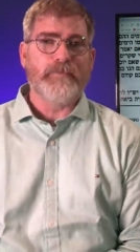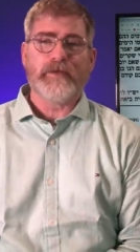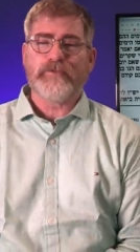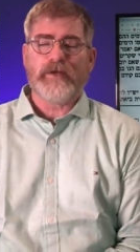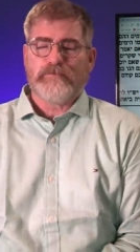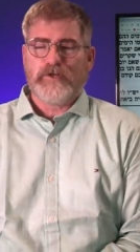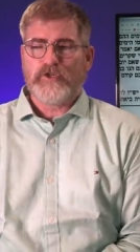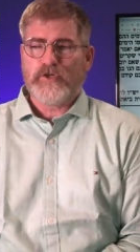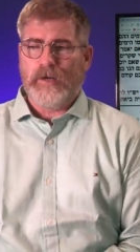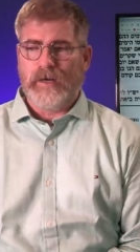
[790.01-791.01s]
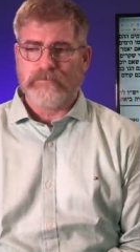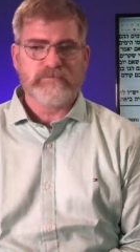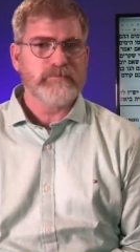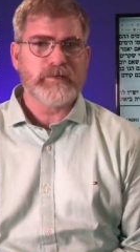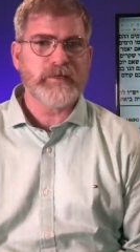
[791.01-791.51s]
They said, Yeshua,
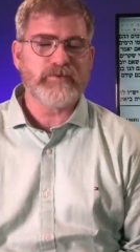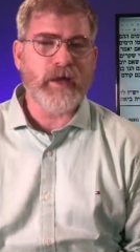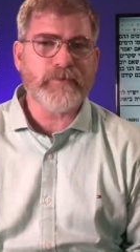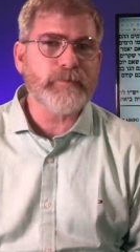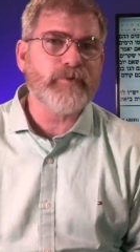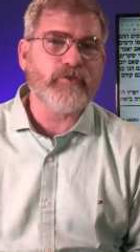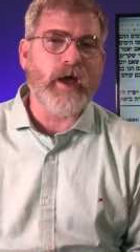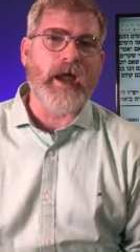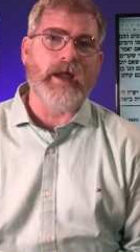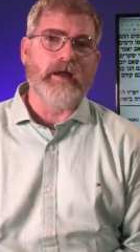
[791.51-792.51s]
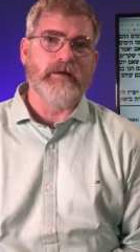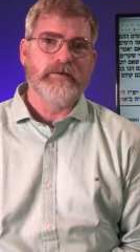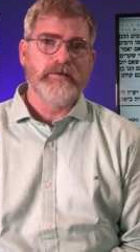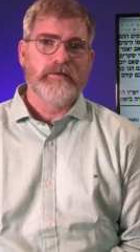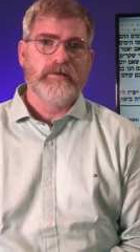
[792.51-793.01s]
he's not the Messiah.
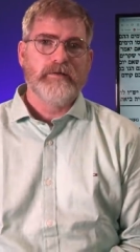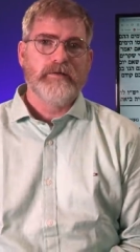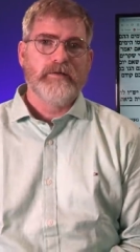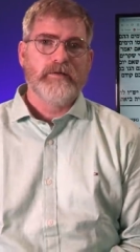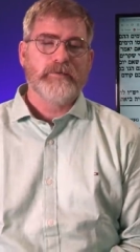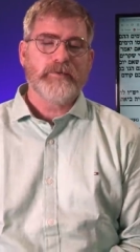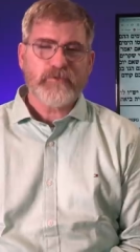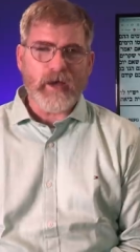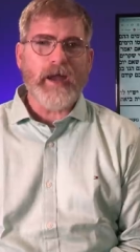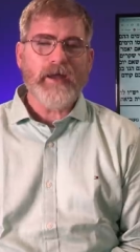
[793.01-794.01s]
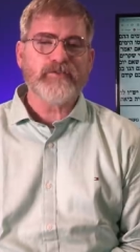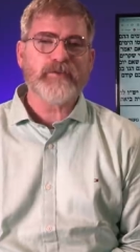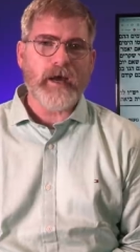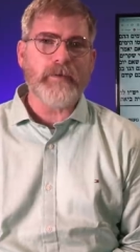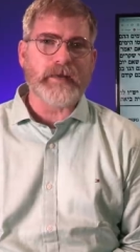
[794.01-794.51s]
Messiah is
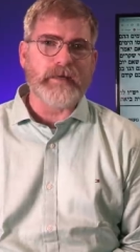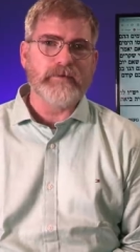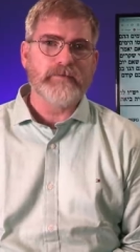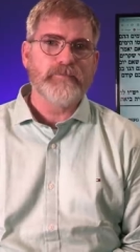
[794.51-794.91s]
coming.